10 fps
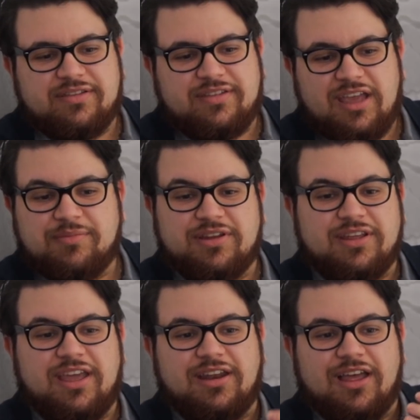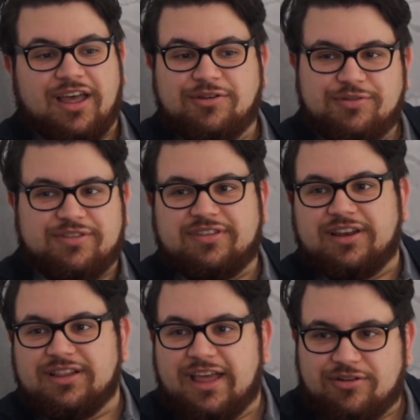a statement, again, under the
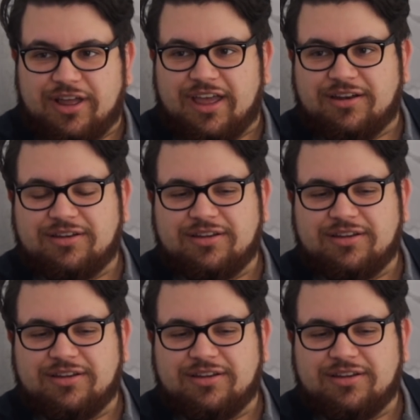city letterhead.